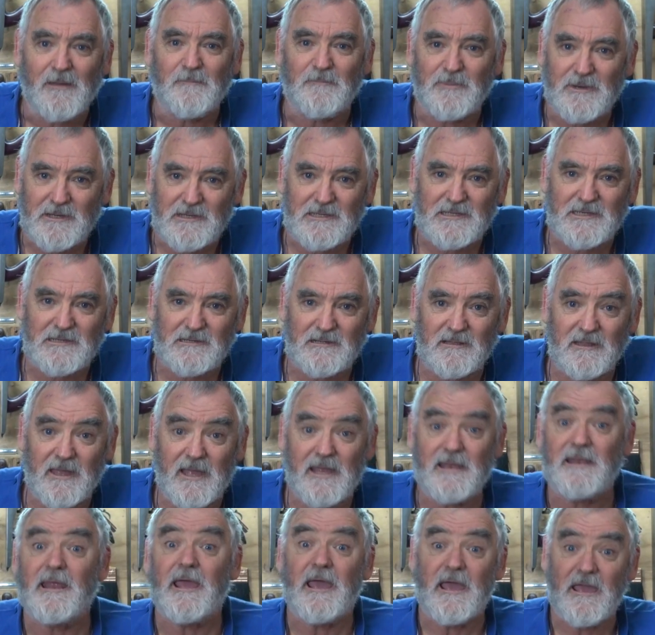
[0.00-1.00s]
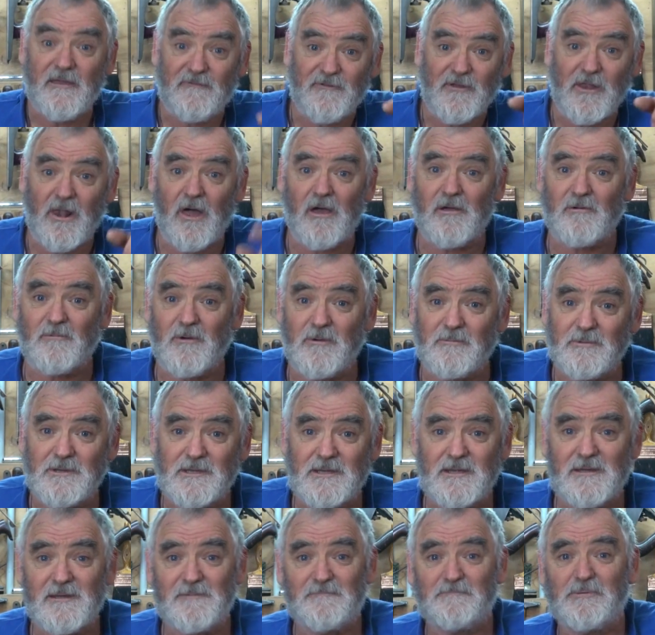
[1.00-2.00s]
But until then, if you like what we
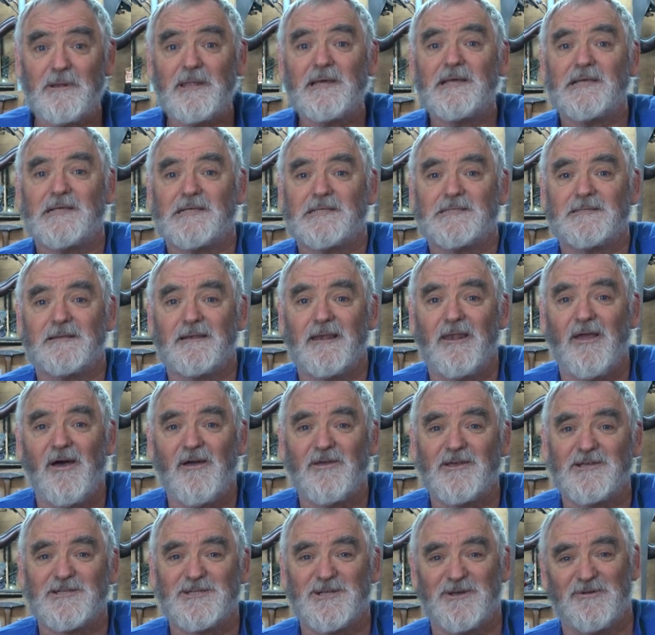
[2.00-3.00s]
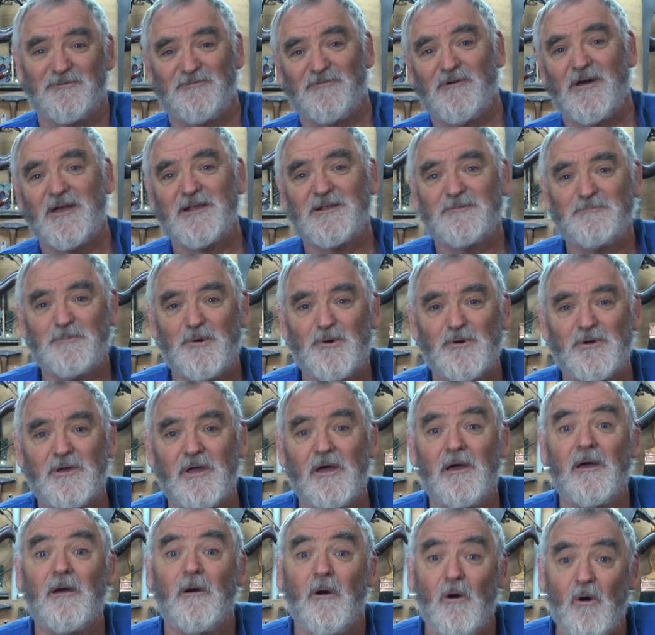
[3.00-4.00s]
do, please like us on Facebook
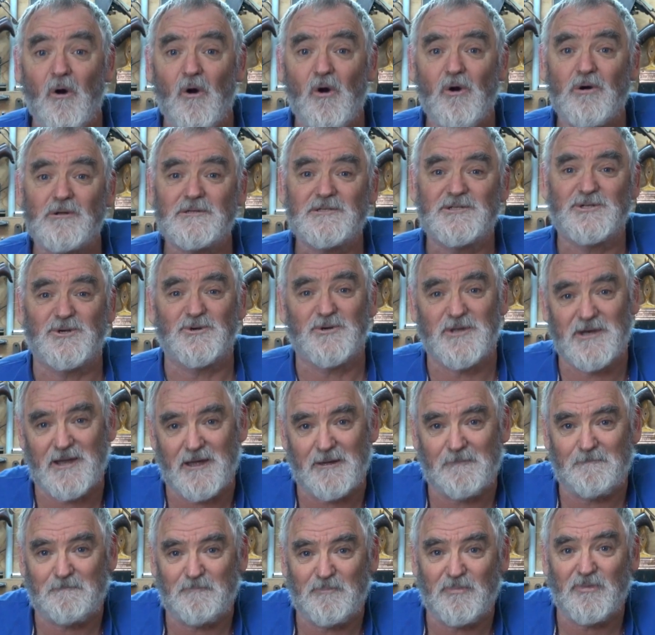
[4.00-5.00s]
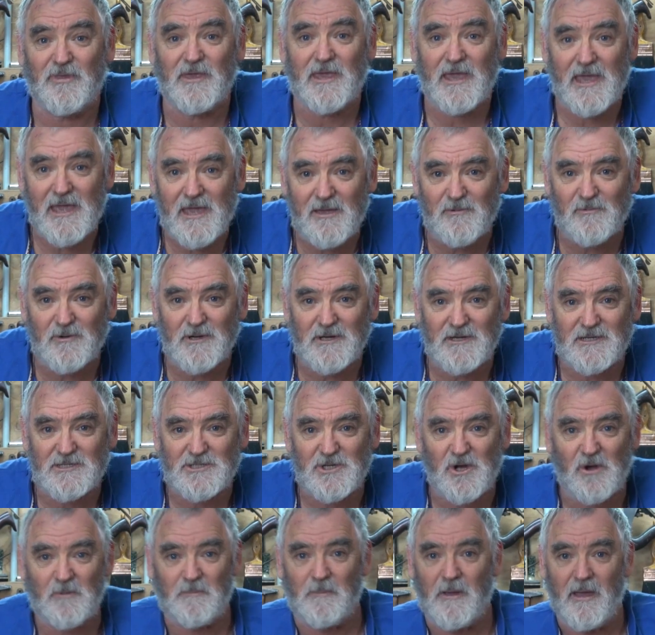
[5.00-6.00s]
or join up the
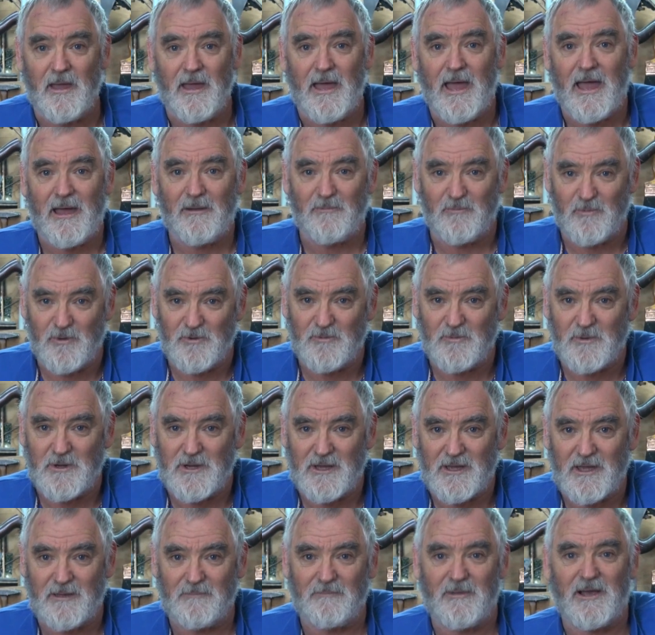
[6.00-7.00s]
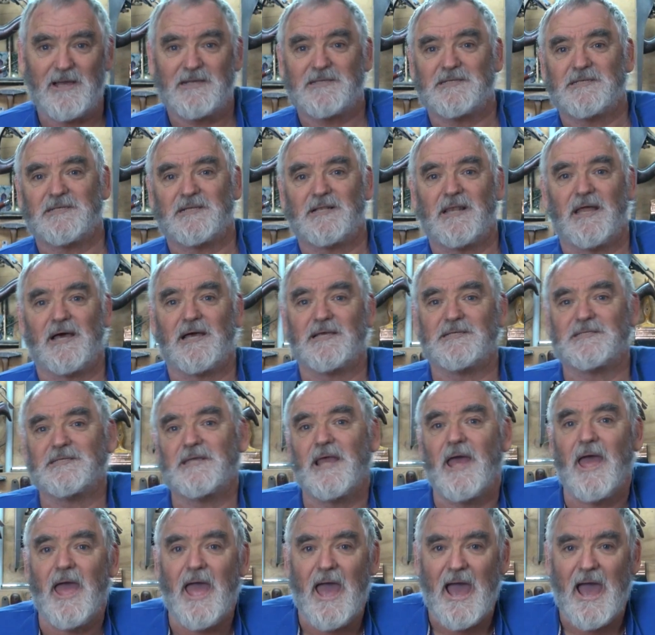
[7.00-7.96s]
e-workshop at Woodworking Masterclass,